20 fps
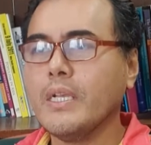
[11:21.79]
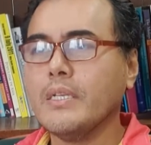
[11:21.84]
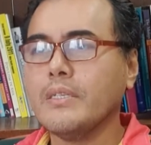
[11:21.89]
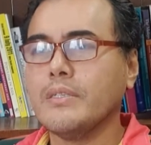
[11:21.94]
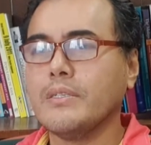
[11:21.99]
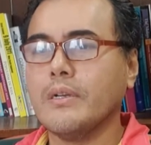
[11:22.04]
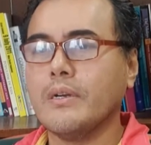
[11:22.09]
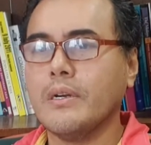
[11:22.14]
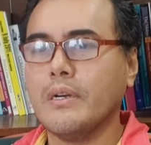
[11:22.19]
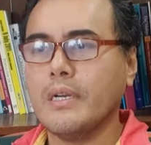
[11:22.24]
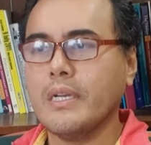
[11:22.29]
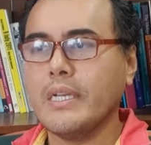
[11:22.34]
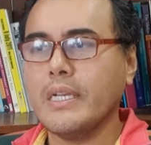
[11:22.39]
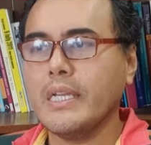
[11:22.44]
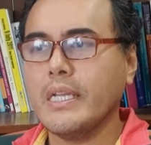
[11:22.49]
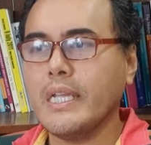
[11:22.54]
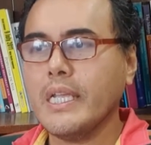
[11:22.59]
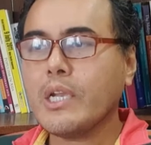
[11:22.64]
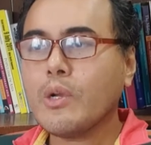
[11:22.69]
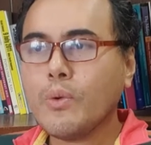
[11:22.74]
So
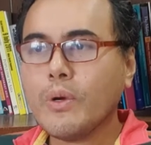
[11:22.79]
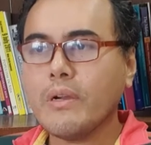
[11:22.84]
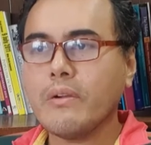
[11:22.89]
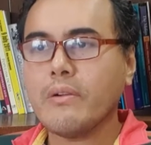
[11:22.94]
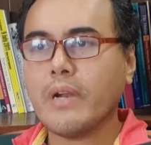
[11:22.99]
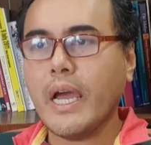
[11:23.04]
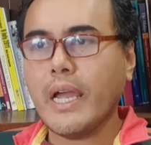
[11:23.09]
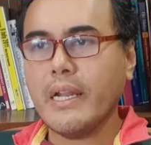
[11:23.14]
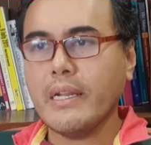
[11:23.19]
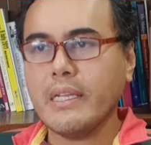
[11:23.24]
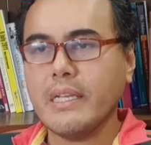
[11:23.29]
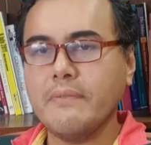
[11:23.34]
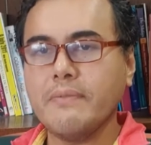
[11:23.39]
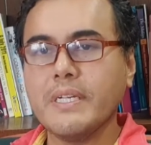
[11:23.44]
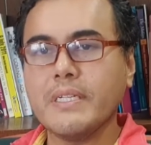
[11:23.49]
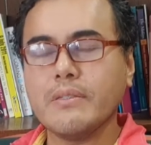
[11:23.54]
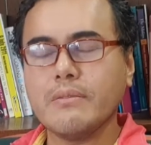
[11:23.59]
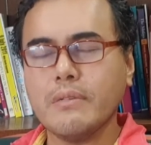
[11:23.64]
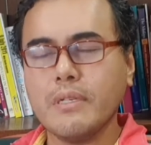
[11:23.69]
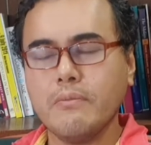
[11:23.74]
equal right
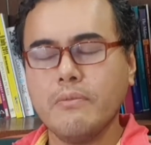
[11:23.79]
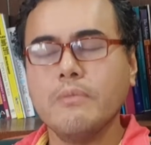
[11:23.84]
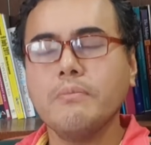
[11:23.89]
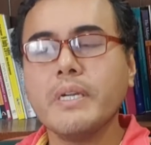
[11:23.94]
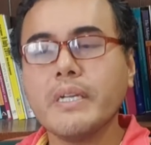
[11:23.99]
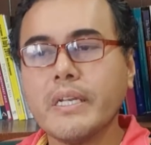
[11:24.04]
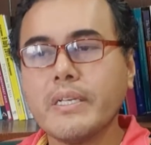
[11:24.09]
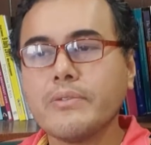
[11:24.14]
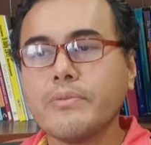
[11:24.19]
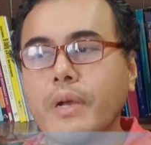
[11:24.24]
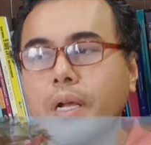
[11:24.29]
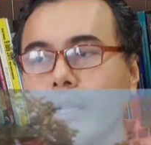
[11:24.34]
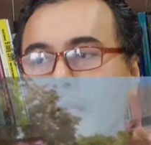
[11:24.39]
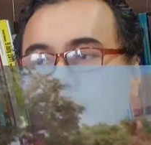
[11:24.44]
given to the women as well,